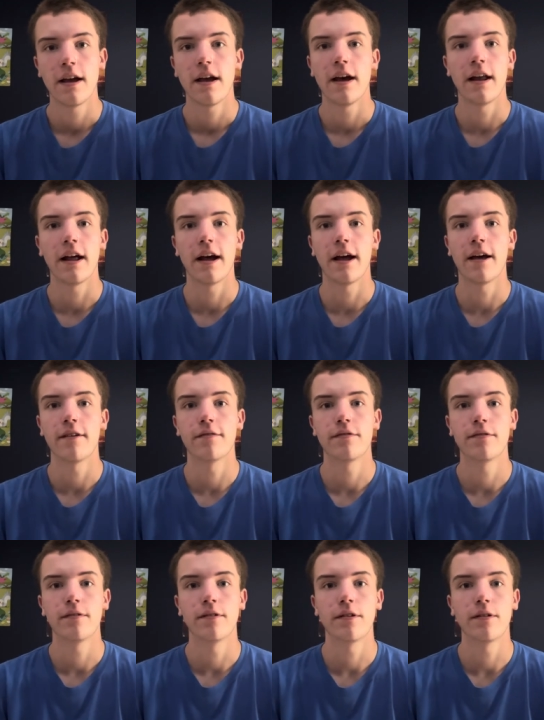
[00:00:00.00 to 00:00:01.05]
and I have
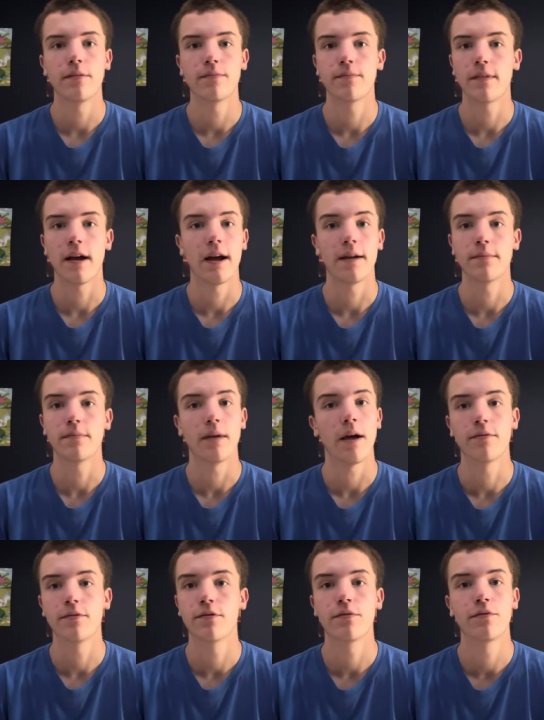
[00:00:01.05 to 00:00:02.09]
I
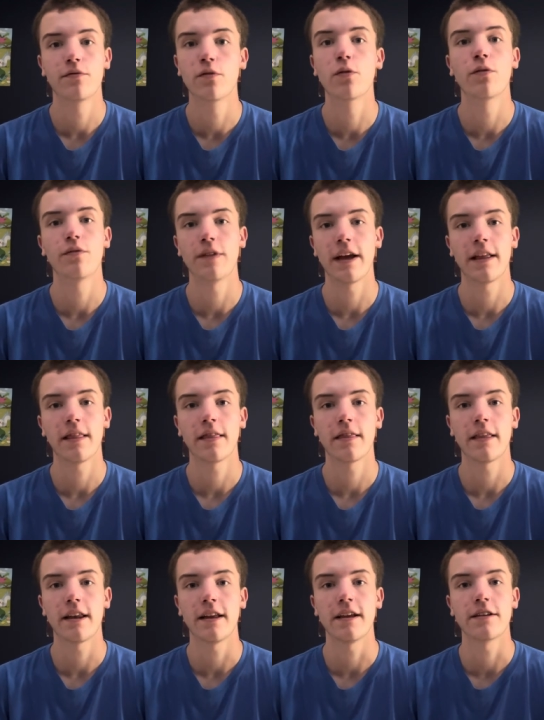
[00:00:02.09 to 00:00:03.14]
have full faith
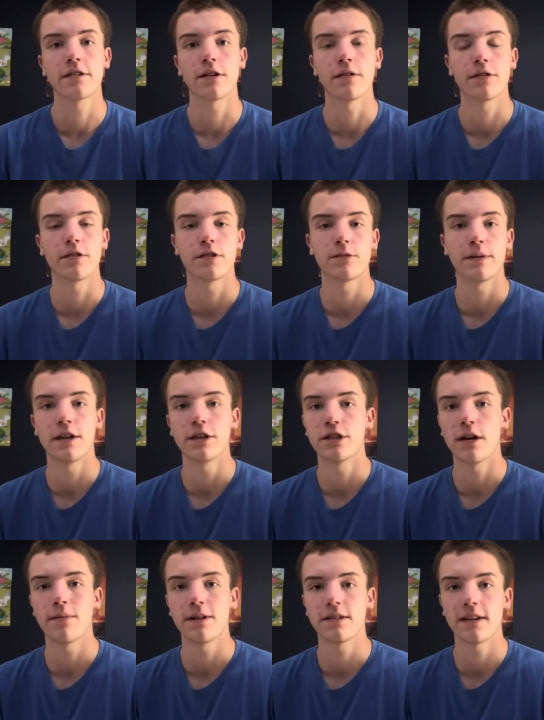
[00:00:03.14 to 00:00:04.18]
that he's going to spin a
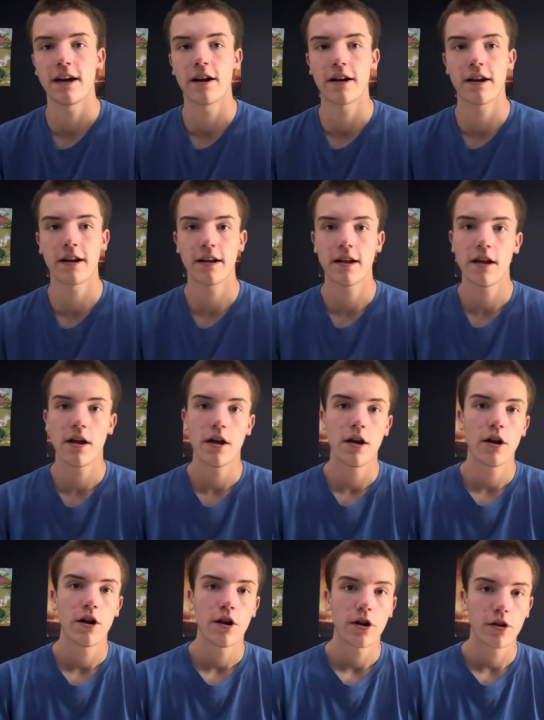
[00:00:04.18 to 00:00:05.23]
gem on Saturday.
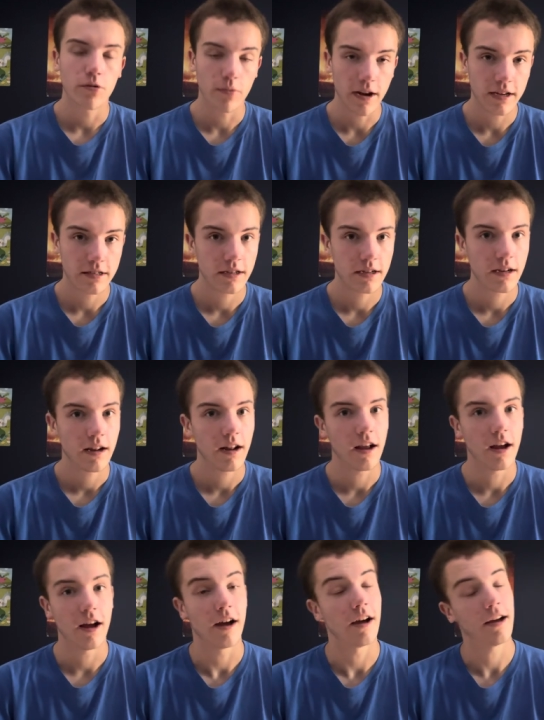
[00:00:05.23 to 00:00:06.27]
Grayson,
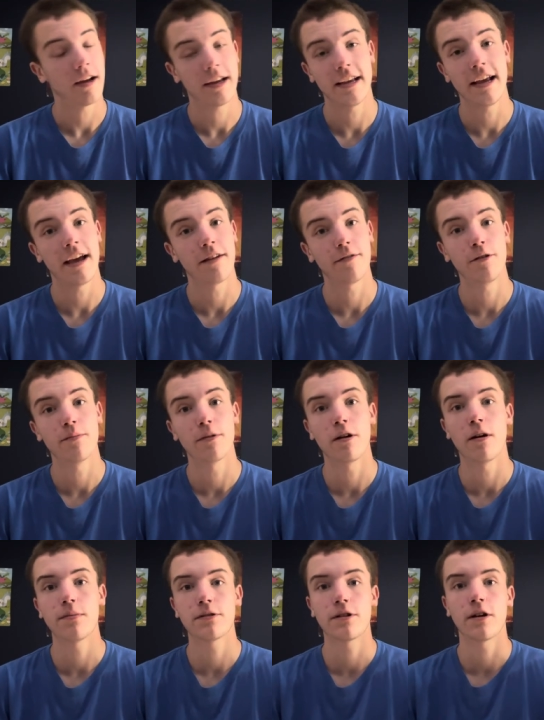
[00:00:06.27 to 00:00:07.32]
uh, he had a few blow
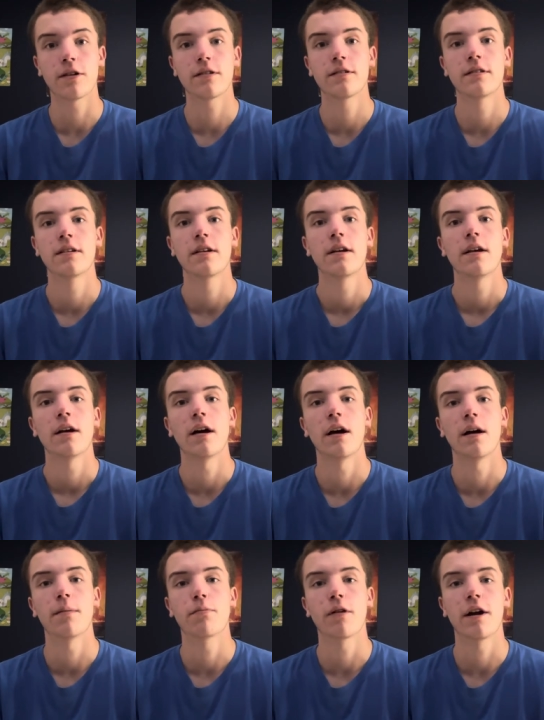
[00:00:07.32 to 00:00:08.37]
up starts
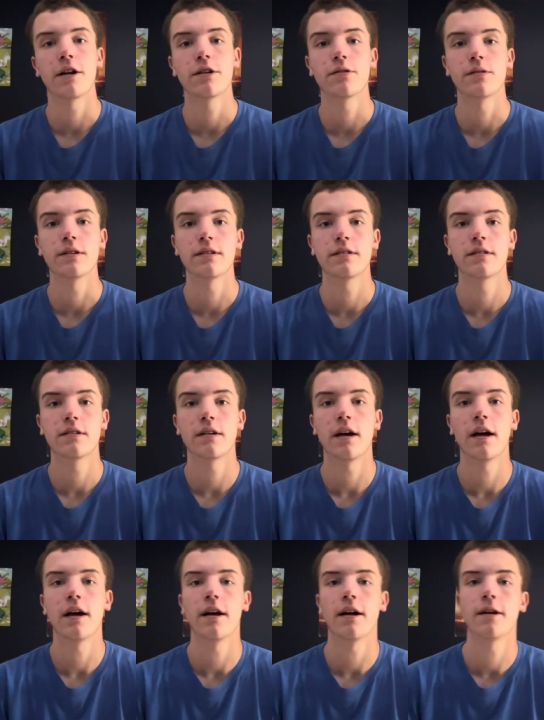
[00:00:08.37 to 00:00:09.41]
uh, prior to his
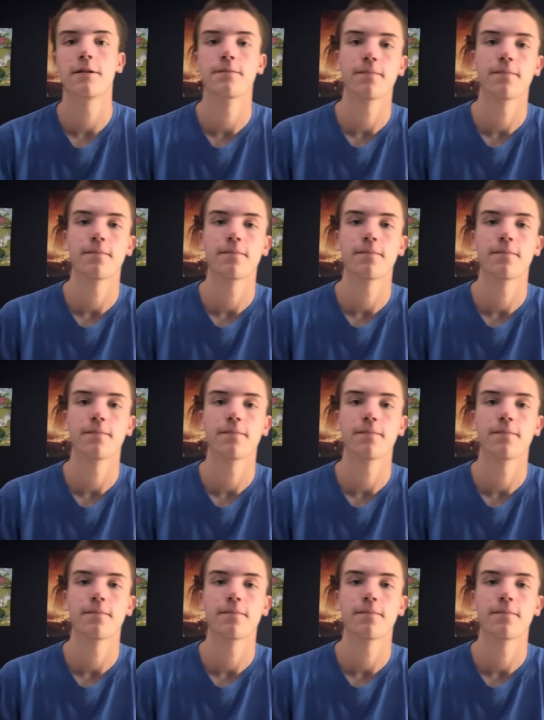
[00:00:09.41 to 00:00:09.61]
uh,